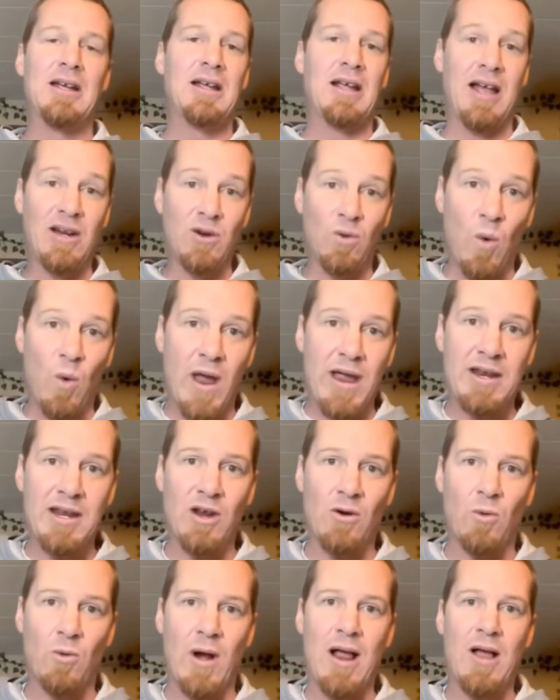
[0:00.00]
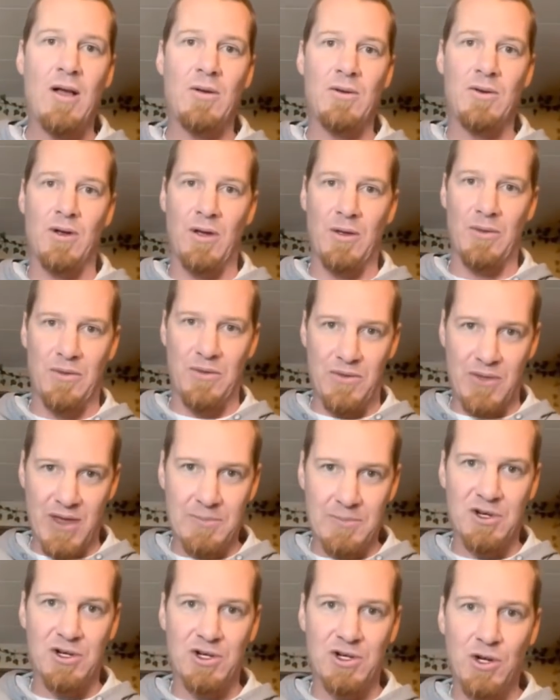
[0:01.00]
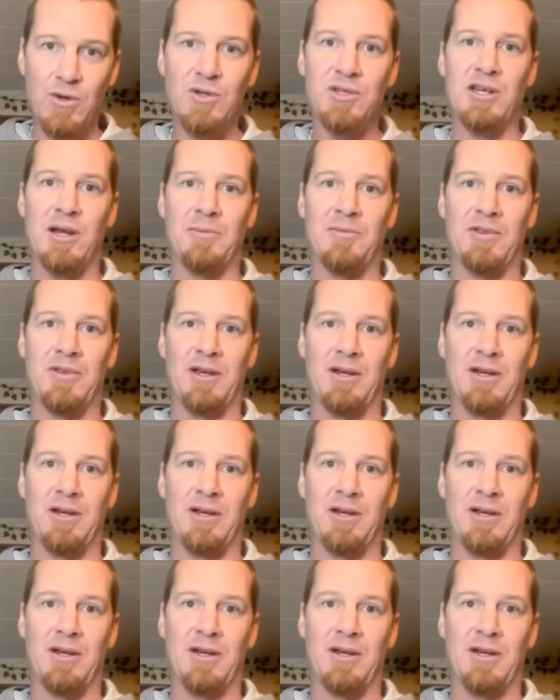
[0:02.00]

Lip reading: Kind of waiting around on them to do something.